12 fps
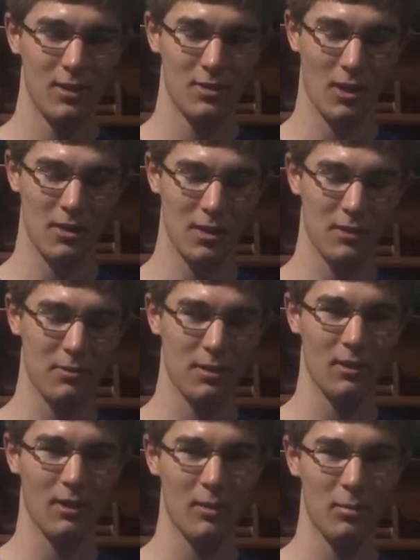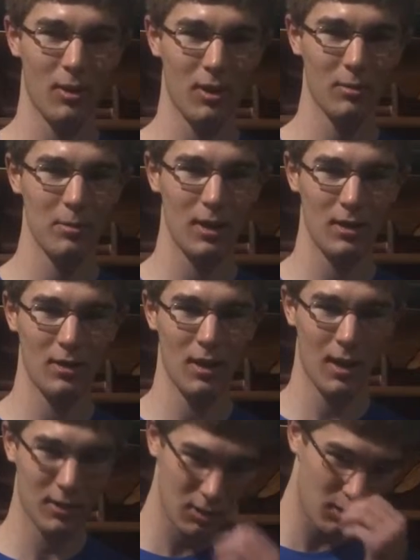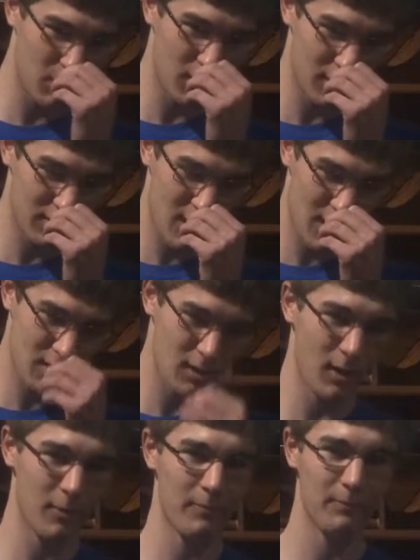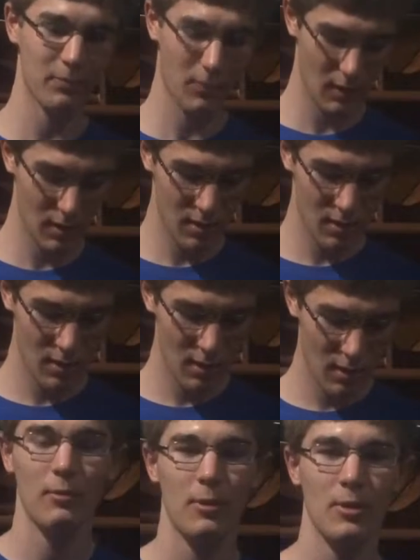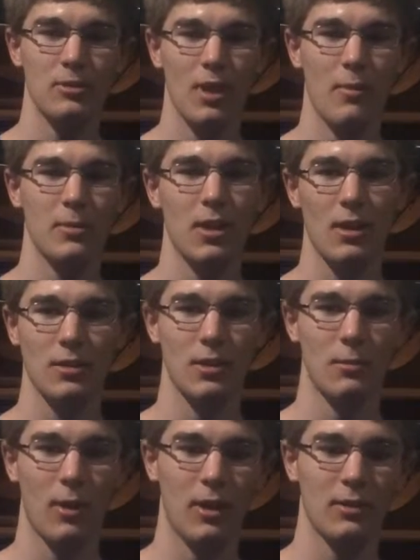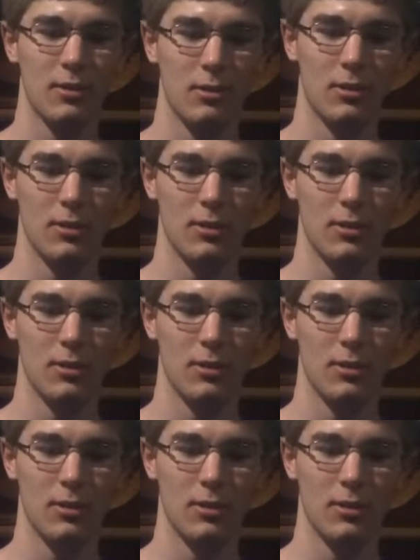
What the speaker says: his idea for the light bulb in October of that year. At first, Thomas Edison wanted to